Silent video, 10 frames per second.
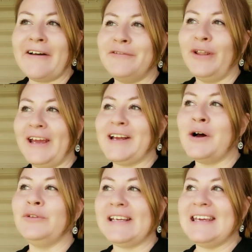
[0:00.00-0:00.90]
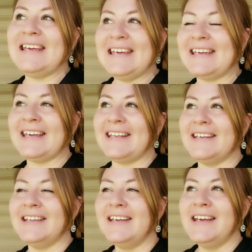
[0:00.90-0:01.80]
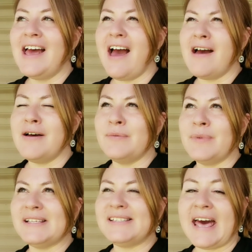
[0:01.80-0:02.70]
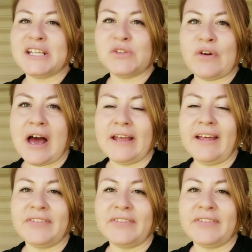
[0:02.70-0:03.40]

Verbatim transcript: I feel like, only he can um, satisfy.